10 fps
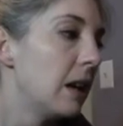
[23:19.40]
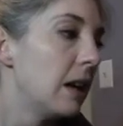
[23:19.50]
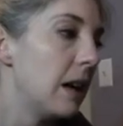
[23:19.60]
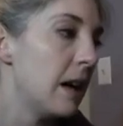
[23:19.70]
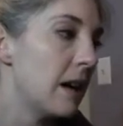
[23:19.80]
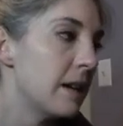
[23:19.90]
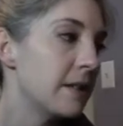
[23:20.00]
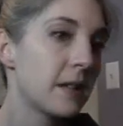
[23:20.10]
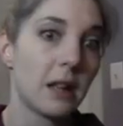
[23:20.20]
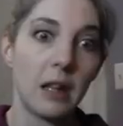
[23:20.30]
And
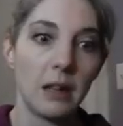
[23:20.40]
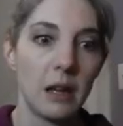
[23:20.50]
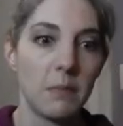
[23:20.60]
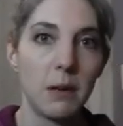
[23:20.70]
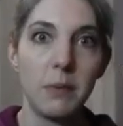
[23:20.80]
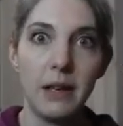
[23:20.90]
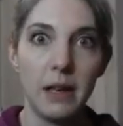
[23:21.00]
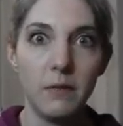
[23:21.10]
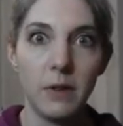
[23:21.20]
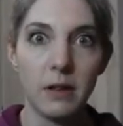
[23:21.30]
I think that might be
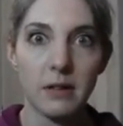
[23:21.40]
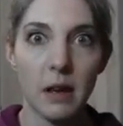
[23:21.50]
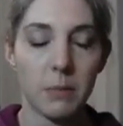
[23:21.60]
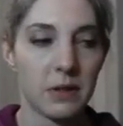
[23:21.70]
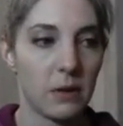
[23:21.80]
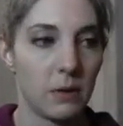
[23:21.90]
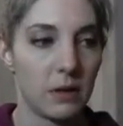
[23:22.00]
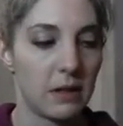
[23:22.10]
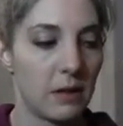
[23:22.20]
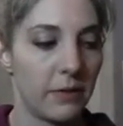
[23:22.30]
it for this episode,
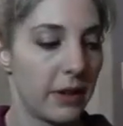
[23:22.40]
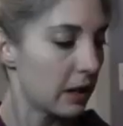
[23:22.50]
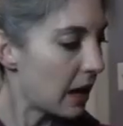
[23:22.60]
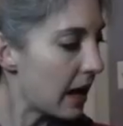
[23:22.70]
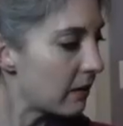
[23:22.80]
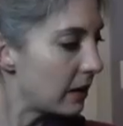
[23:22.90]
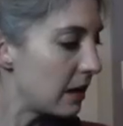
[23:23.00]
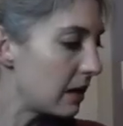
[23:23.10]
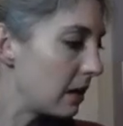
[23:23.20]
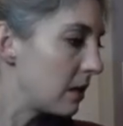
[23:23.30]
because I don't think I have
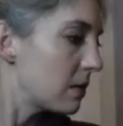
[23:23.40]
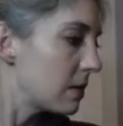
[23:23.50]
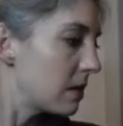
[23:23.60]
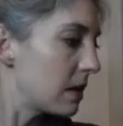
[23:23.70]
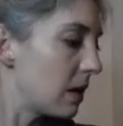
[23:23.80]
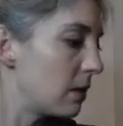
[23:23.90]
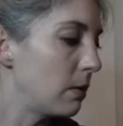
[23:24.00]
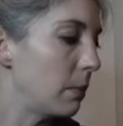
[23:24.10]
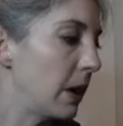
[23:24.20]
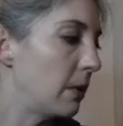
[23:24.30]
anything else to tell you
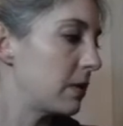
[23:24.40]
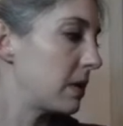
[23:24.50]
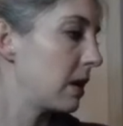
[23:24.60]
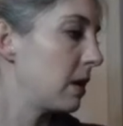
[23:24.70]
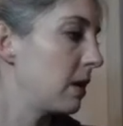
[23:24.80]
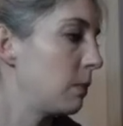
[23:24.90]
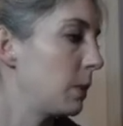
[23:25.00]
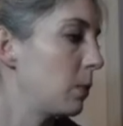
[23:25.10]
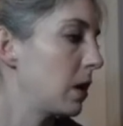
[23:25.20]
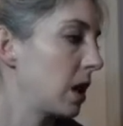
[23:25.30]
about. I've
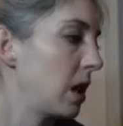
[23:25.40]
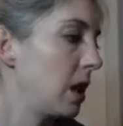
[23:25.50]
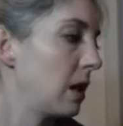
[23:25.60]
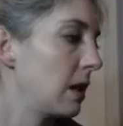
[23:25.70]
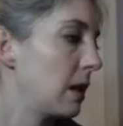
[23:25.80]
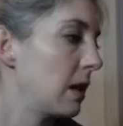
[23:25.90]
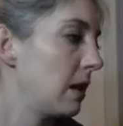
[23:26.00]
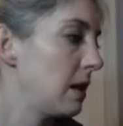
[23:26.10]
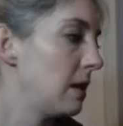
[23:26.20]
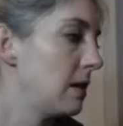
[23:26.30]
been working,
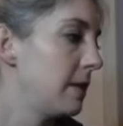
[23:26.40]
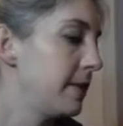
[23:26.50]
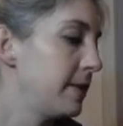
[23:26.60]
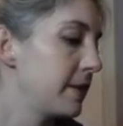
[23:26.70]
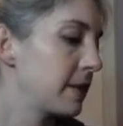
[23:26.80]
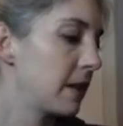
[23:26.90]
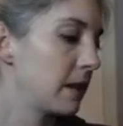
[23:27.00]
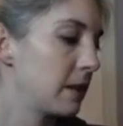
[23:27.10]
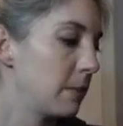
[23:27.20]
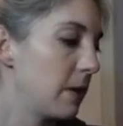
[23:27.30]
and
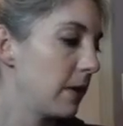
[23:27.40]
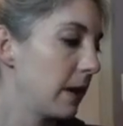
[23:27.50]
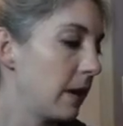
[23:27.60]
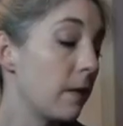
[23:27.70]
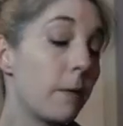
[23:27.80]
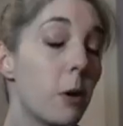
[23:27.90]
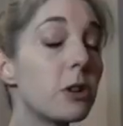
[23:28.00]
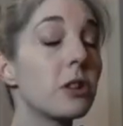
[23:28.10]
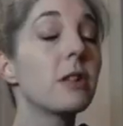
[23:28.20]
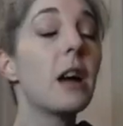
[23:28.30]
that's about it.
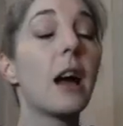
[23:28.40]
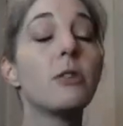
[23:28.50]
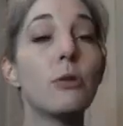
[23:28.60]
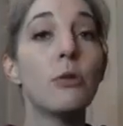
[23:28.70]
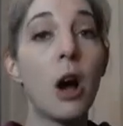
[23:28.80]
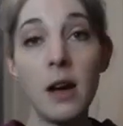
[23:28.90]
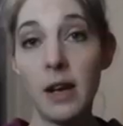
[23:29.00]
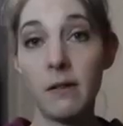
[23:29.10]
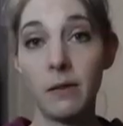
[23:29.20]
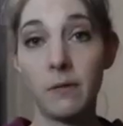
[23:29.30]
Unfortunately, I do not
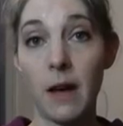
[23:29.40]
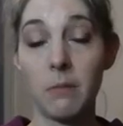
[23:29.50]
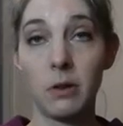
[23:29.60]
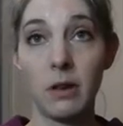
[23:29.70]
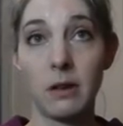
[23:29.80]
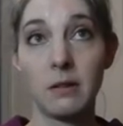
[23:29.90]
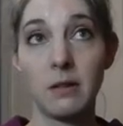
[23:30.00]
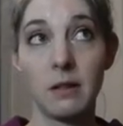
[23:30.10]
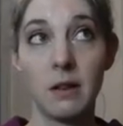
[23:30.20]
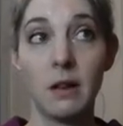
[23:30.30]
have a
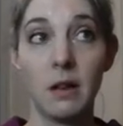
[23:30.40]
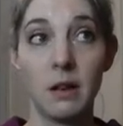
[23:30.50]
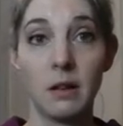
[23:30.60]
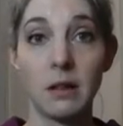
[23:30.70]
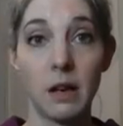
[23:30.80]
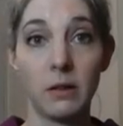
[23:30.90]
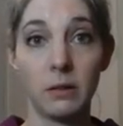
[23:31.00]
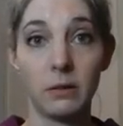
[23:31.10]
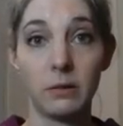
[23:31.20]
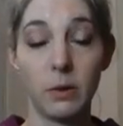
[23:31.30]
fabulous
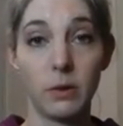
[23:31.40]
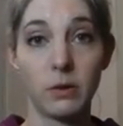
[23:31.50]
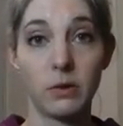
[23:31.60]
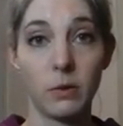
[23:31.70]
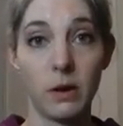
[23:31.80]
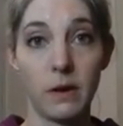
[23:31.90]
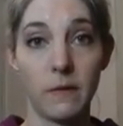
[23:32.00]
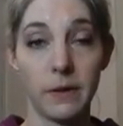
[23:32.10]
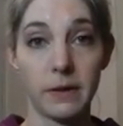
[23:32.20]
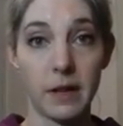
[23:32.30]
title or story
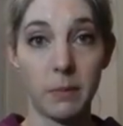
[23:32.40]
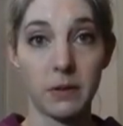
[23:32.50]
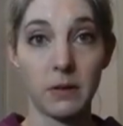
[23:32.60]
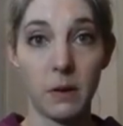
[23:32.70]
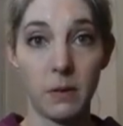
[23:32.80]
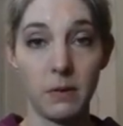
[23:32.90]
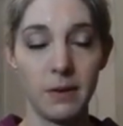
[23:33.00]
for this episode.